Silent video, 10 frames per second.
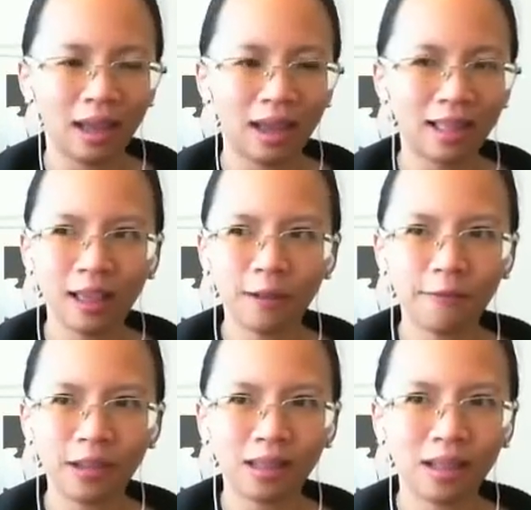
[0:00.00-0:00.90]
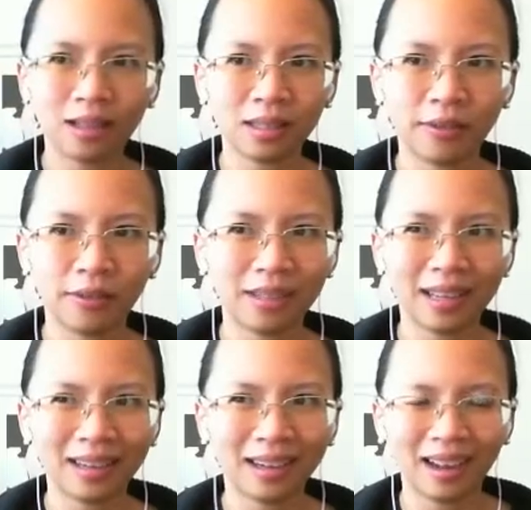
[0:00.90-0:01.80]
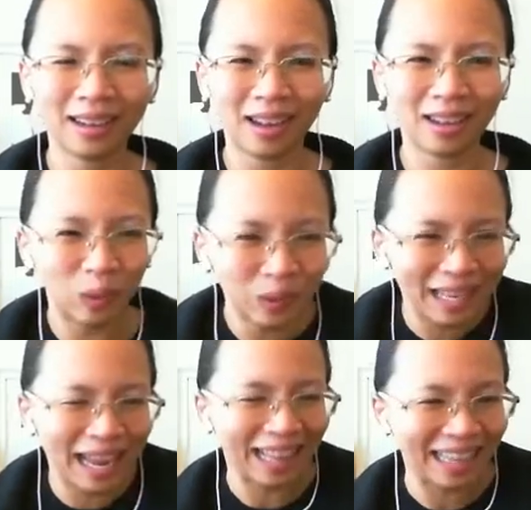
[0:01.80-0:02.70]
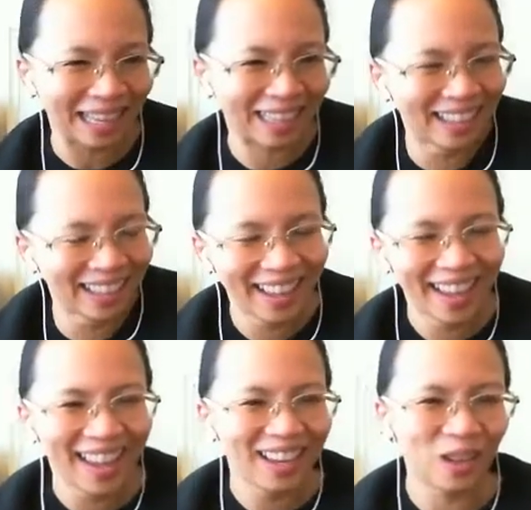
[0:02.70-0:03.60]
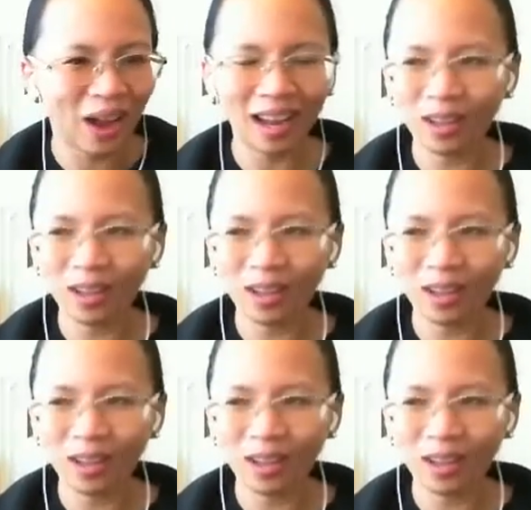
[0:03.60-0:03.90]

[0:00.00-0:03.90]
and they feel as if like, I don't get it. I